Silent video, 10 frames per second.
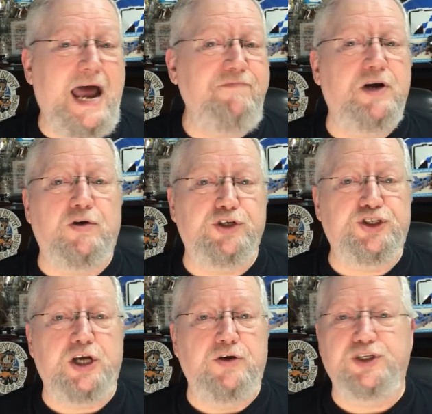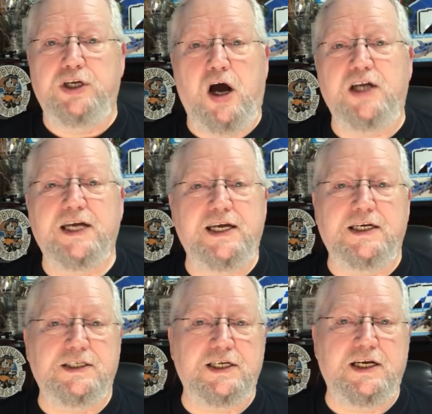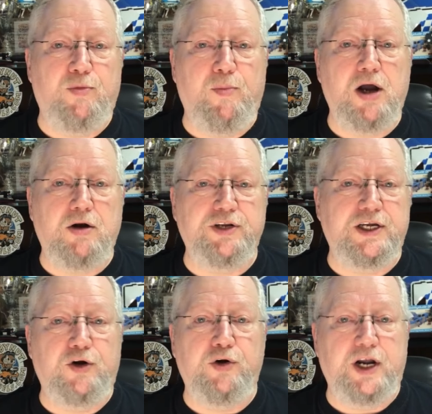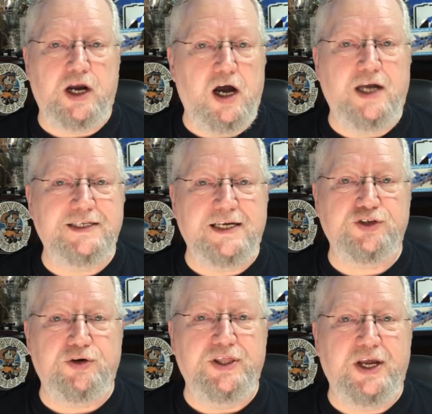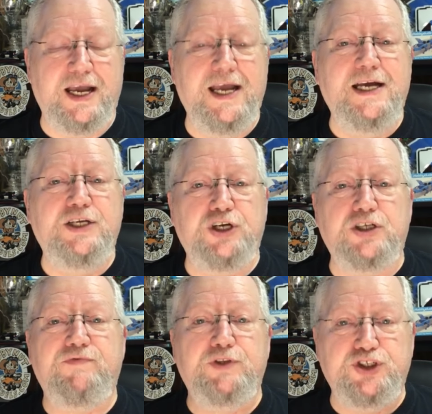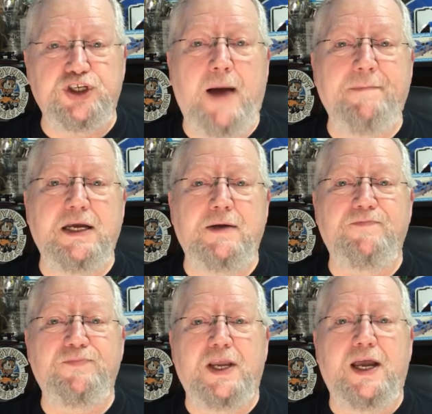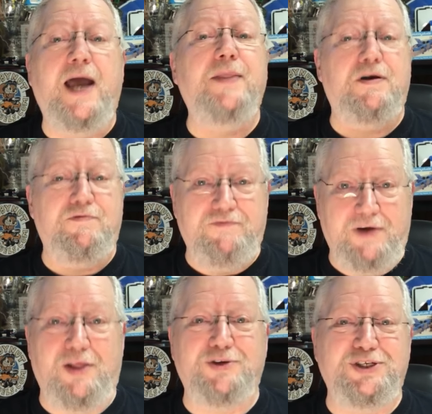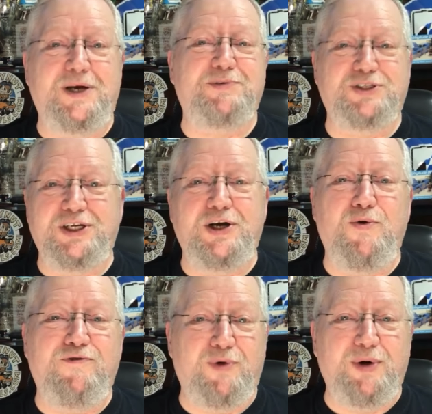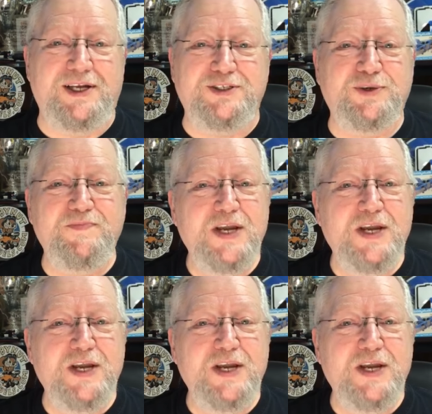I've gone to shows and not taken a single model to enter in a contest or anything, just for the shopping and the fellowship, to see old friends.